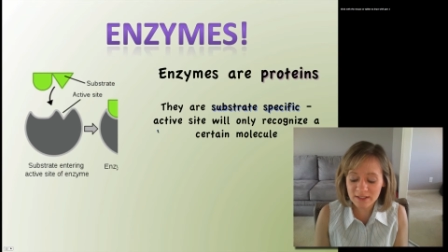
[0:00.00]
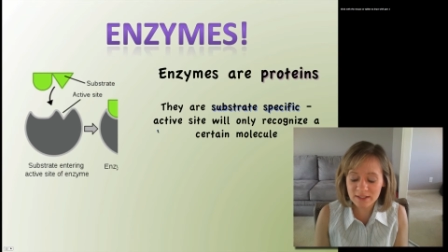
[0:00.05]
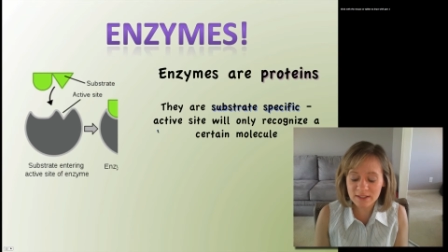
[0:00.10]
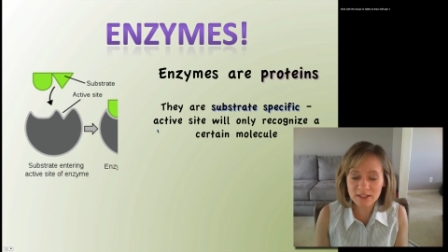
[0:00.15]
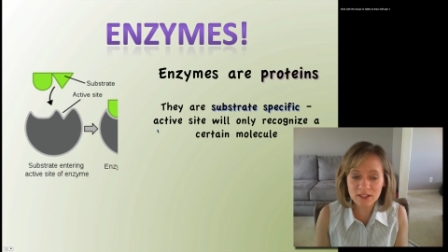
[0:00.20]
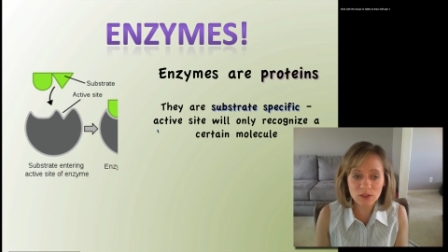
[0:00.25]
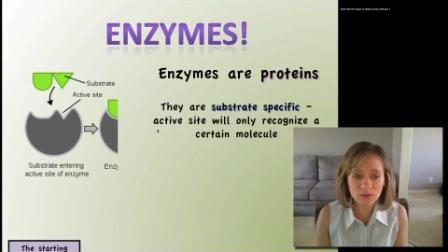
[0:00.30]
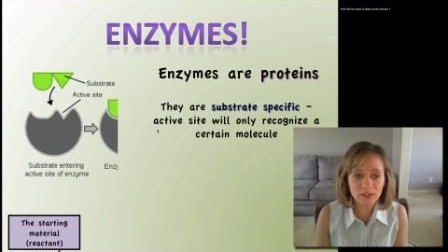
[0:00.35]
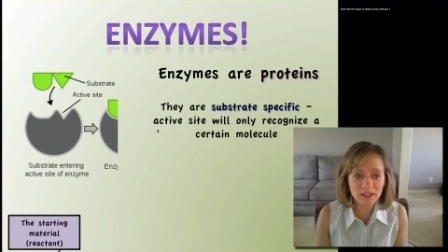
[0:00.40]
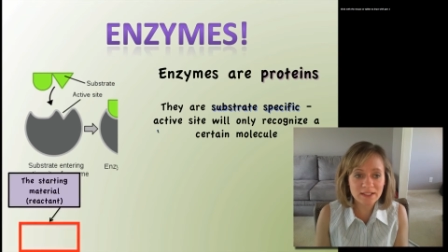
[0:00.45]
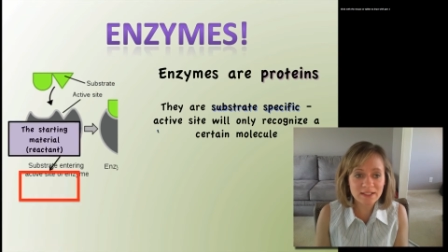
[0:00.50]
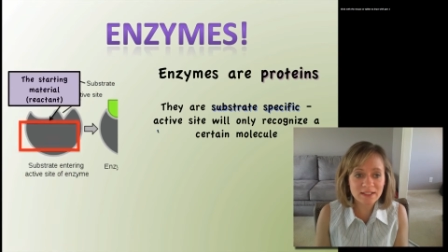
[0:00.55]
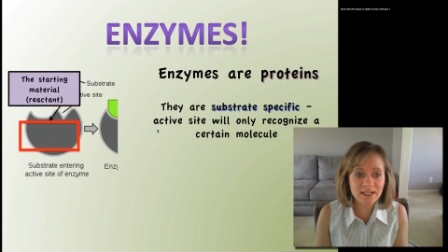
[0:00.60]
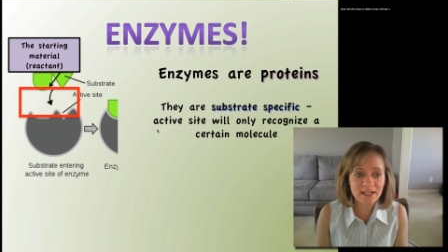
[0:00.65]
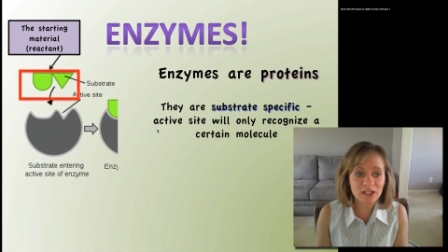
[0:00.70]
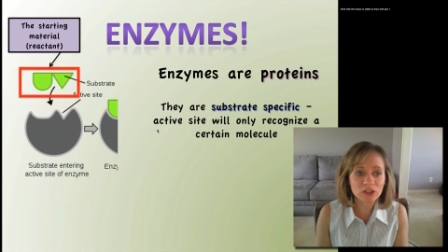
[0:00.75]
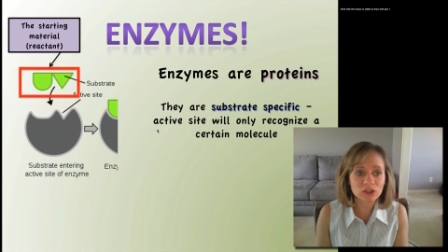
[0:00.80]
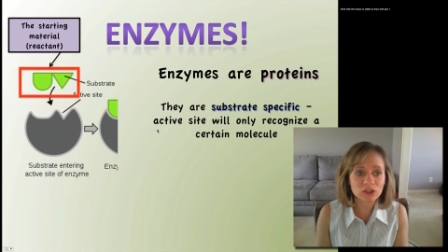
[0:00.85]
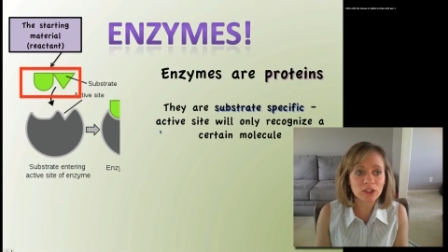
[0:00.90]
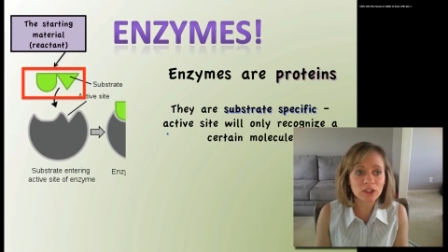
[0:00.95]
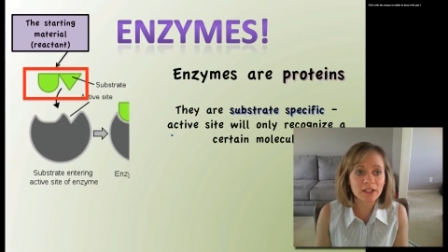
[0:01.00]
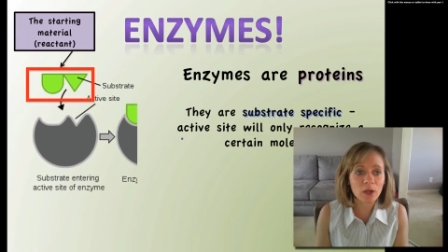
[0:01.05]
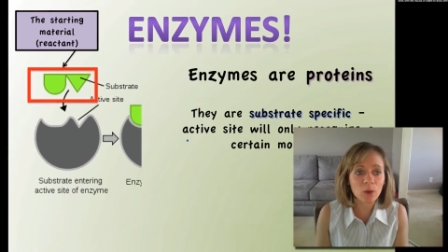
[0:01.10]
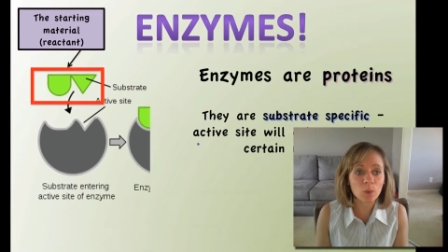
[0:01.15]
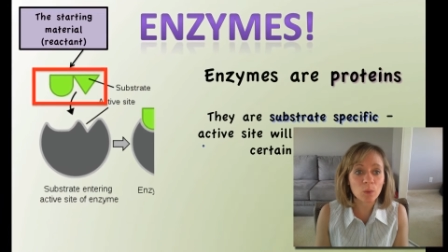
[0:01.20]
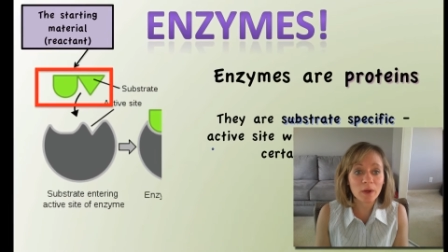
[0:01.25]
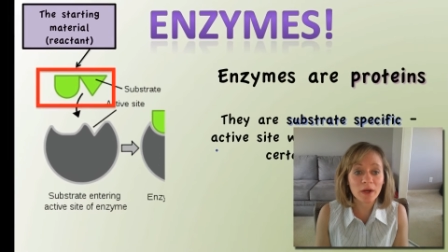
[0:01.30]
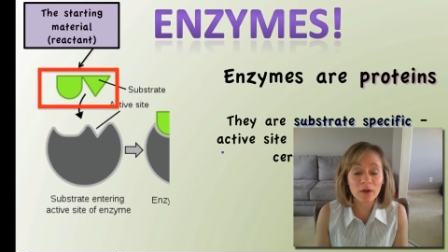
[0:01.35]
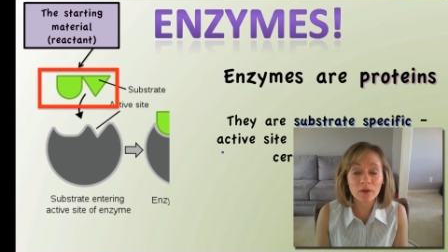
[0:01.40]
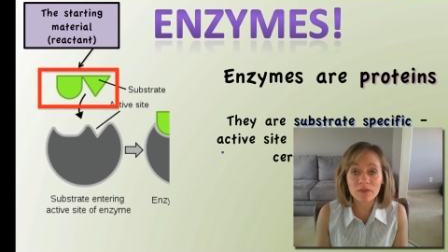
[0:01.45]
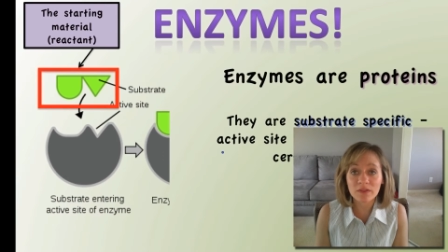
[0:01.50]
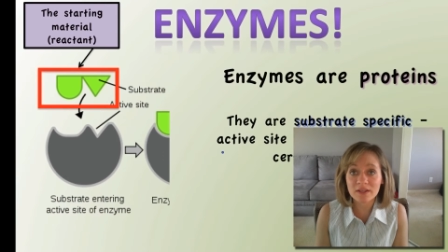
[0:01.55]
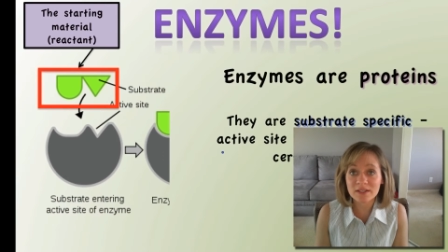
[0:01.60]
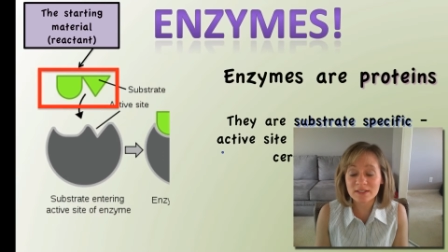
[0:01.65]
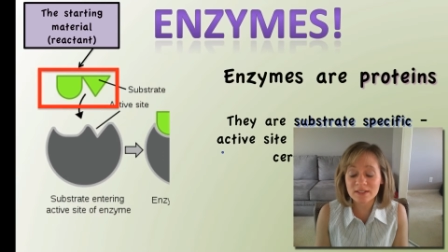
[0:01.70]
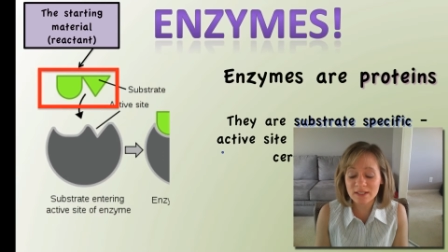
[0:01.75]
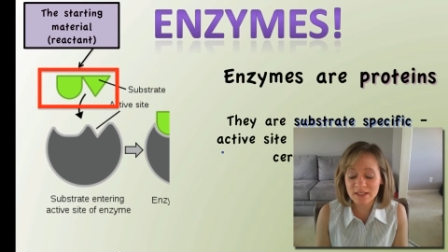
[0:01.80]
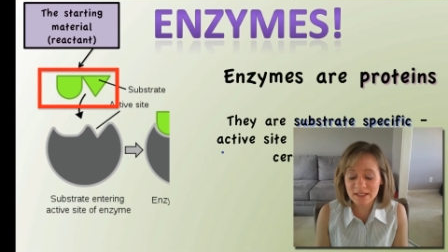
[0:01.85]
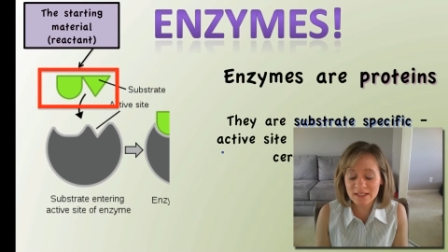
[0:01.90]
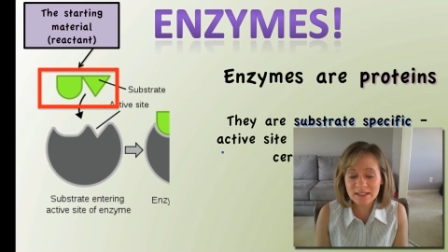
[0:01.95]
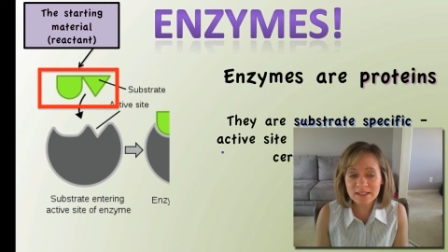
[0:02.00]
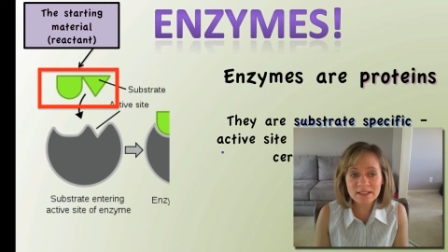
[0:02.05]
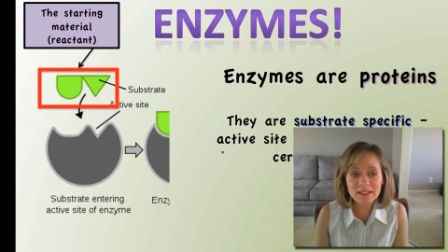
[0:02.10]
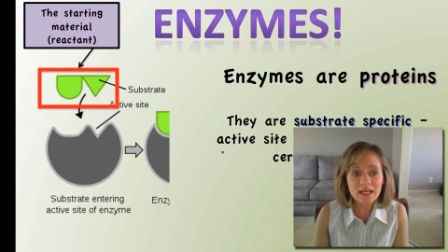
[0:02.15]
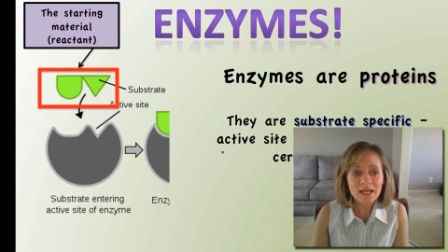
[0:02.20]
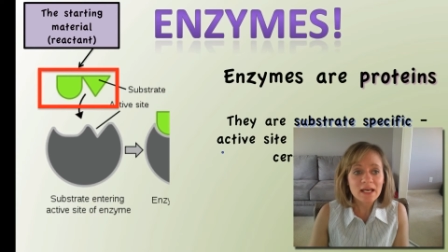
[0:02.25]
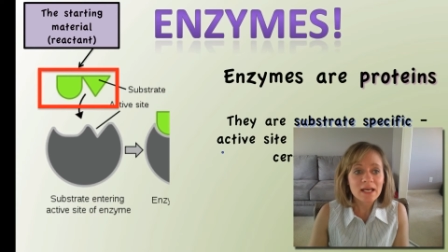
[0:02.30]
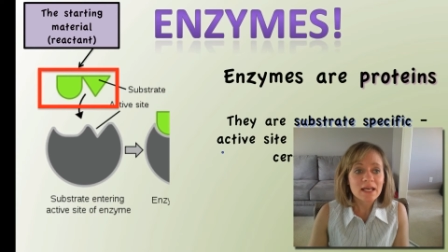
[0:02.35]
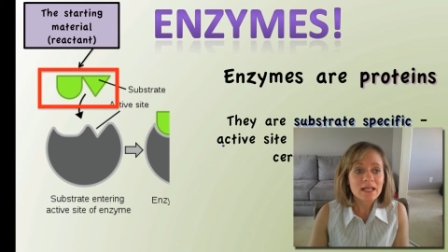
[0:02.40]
And so, let's take a look at where this is.